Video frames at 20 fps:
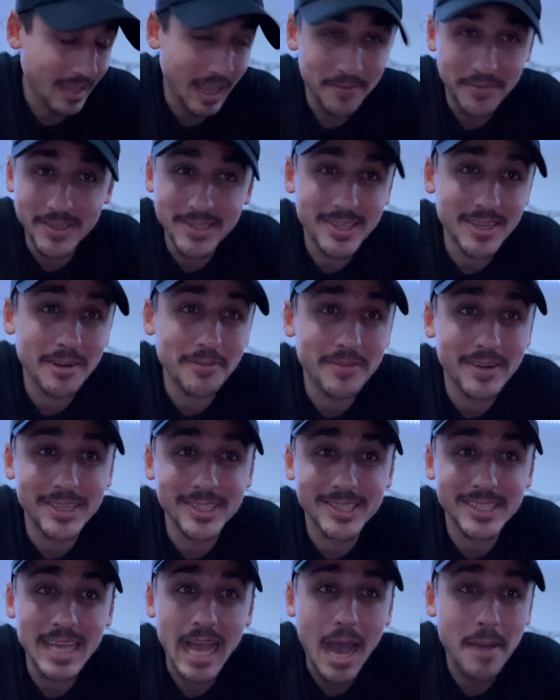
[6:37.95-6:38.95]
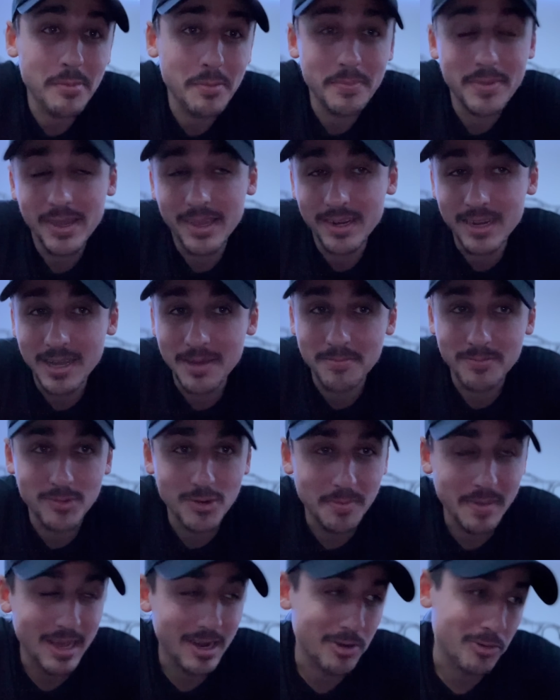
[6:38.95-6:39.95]
If he's gonna finish it, I'm gonna pick it up no
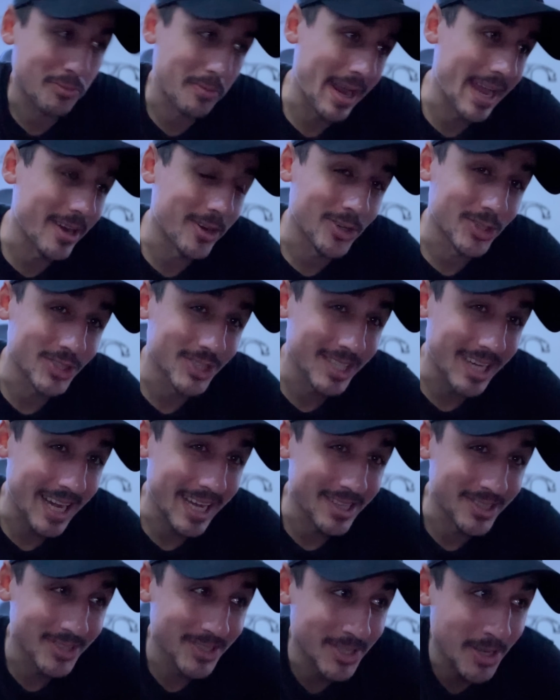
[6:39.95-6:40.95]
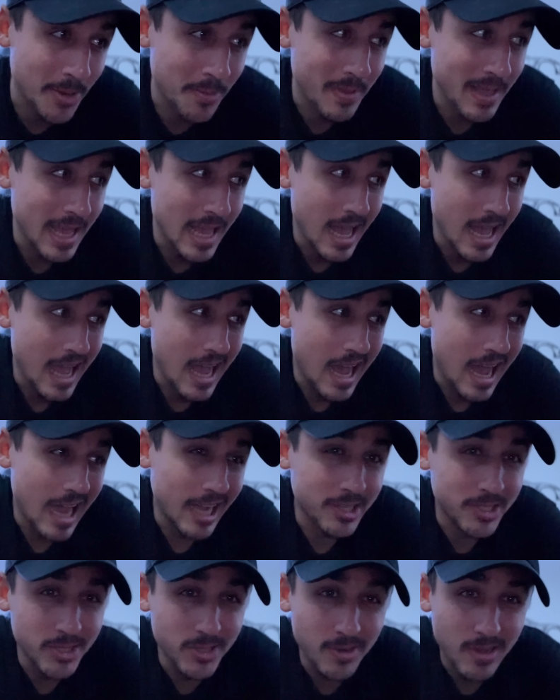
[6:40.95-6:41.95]
matter rain or shine. So I
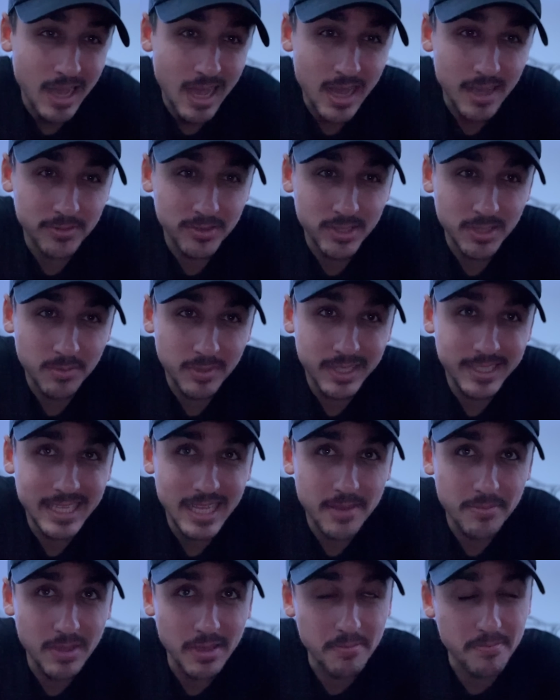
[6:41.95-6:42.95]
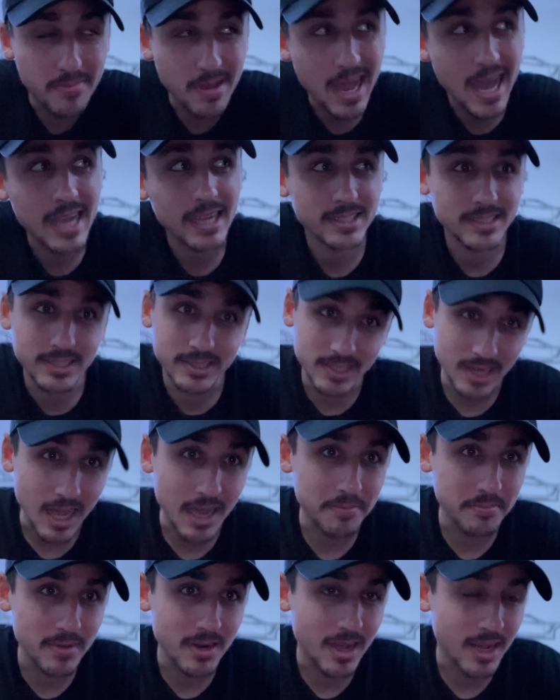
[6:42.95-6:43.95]
do have somebody take me back to
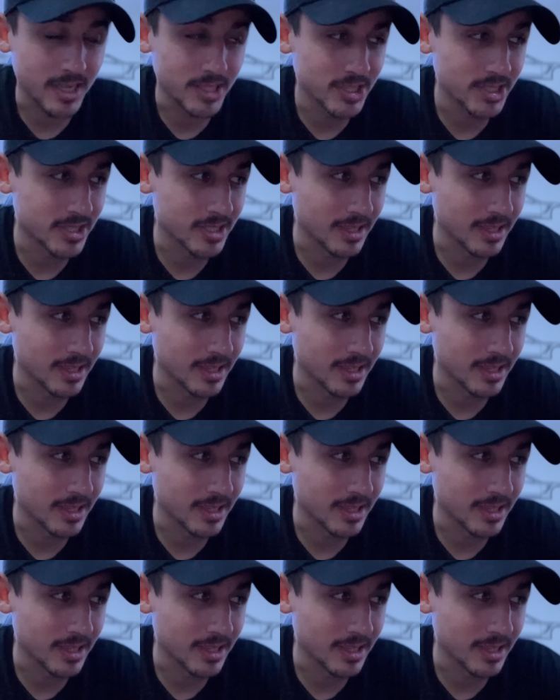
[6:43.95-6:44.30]
Top Notch.